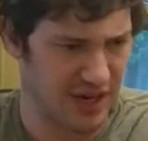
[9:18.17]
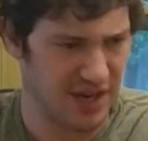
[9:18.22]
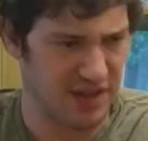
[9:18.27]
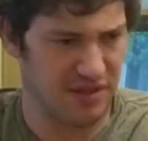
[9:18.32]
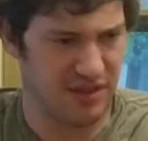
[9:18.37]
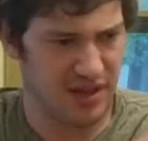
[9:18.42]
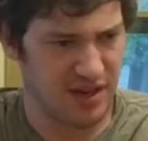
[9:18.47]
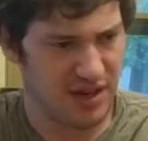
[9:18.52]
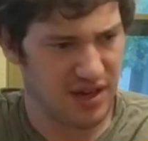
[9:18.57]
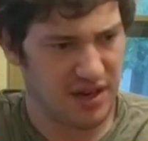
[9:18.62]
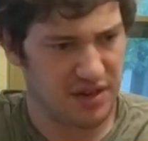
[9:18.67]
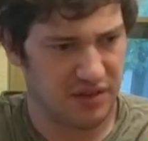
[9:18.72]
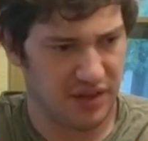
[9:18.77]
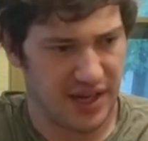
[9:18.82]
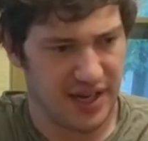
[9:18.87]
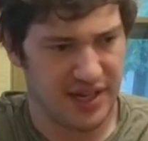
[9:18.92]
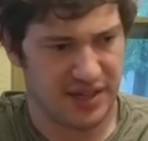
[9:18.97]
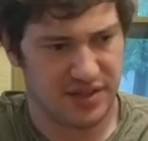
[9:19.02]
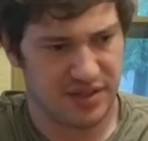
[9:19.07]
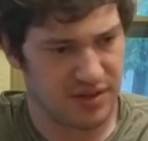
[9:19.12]
I think I
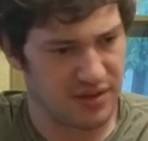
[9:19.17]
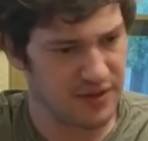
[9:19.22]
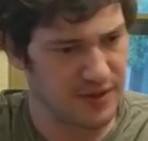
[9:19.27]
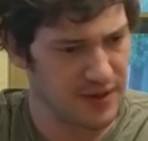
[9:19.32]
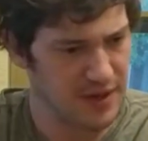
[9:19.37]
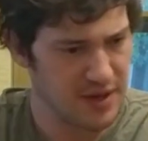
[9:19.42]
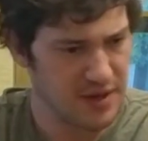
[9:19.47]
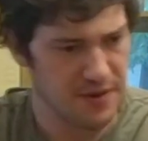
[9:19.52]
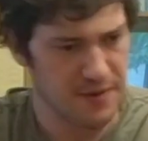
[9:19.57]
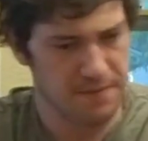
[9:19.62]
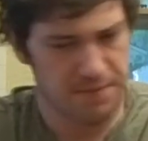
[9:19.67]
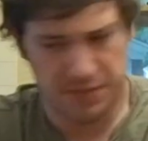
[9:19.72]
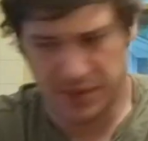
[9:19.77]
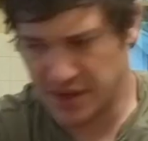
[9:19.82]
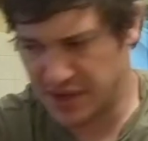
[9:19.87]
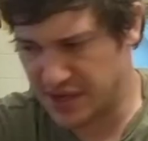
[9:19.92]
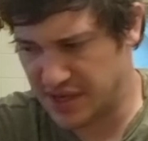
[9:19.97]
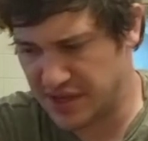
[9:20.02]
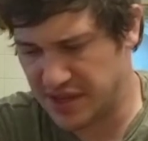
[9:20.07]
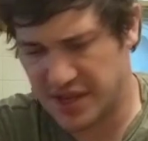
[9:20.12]
liked
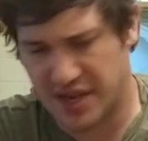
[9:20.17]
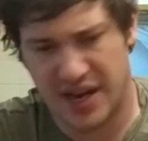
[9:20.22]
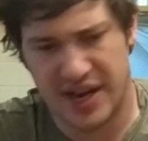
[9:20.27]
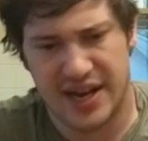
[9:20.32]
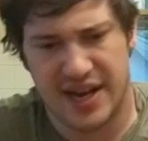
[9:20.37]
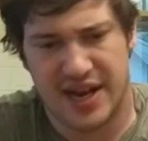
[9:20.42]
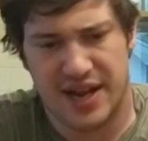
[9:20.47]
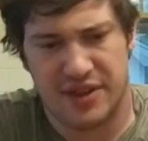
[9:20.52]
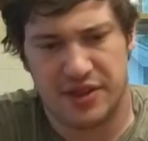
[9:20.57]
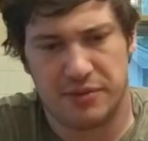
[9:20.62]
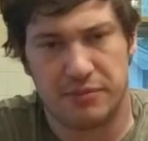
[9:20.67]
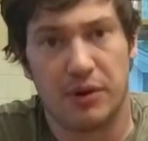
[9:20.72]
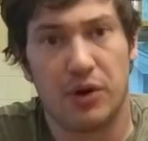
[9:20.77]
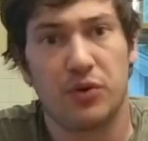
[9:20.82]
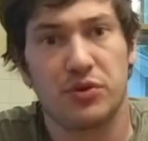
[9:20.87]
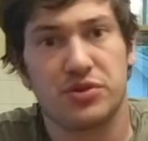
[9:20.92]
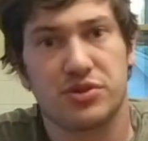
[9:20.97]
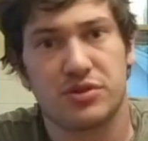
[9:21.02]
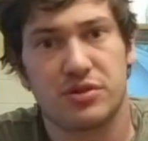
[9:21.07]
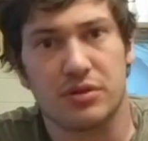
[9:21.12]
the Cayenne the
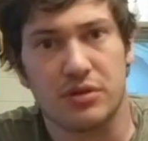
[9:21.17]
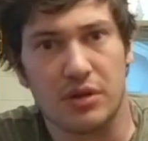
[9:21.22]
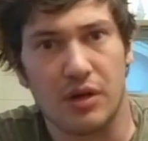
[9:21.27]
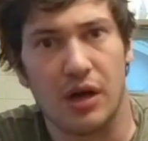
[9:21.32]
most,